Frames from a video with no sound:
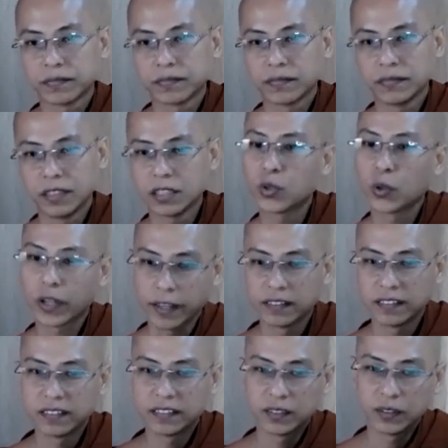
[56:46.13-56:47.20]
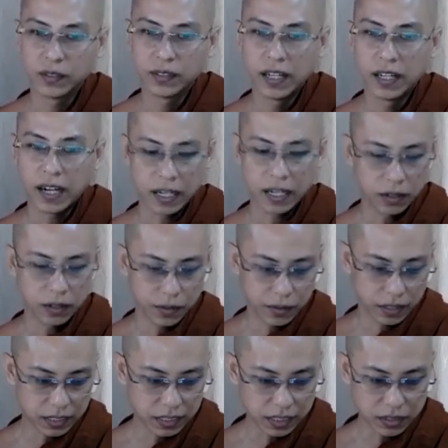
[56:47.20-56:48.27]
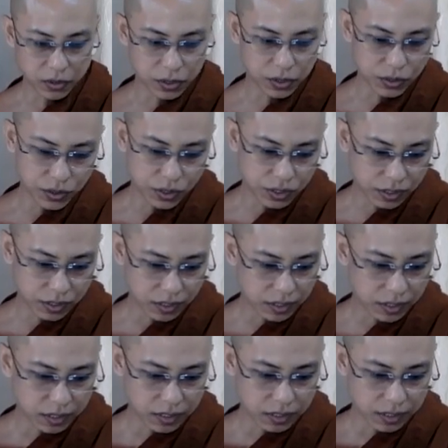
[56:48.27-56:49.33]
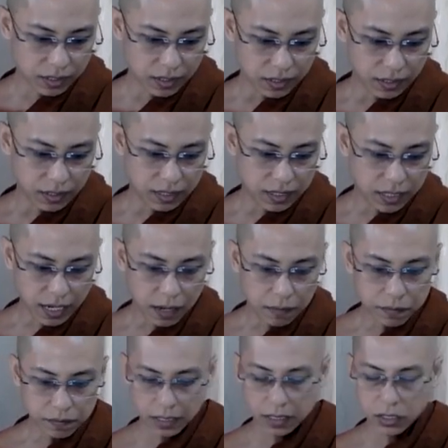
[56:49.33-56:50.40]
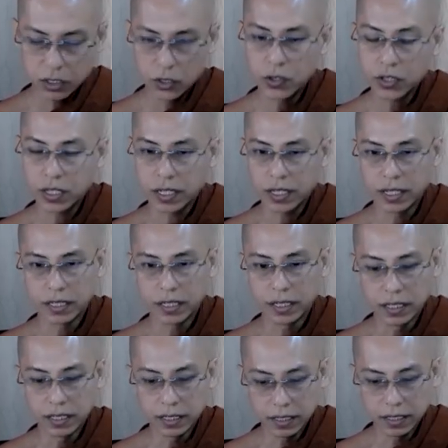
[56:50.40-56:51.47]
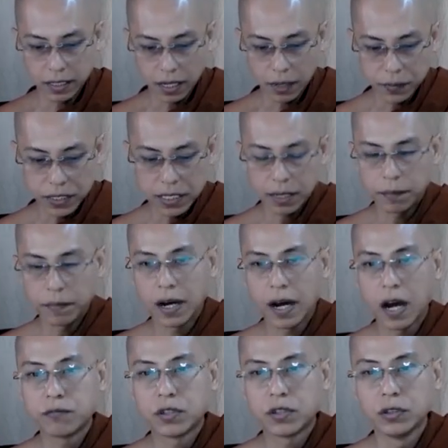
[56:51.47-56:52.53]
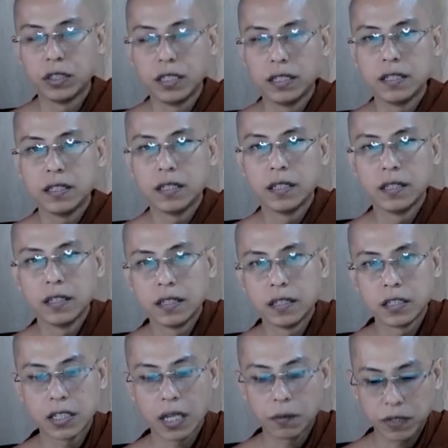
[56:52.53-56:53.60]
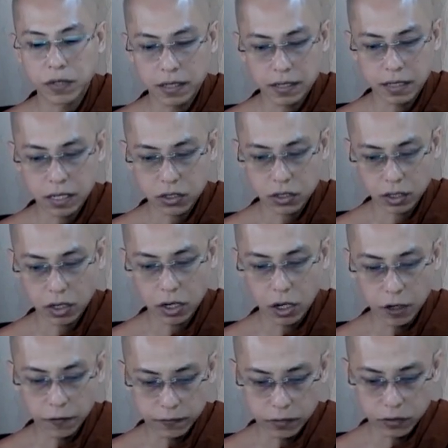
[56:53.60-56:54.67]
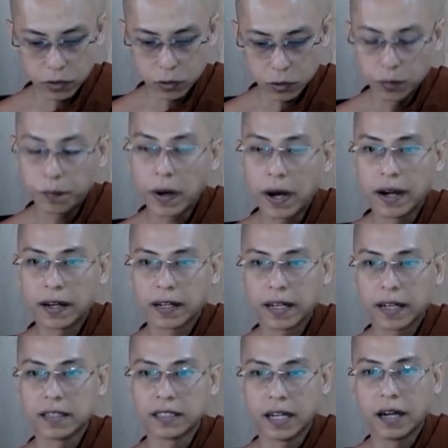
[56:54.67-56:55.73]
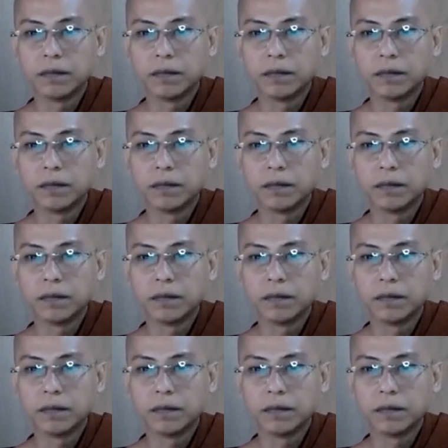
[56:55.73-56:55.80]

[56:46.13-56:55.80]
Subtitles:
This okay. So I already introduced the term used in the Abhidhamma up to the chapter 6 of Rupa Kanda.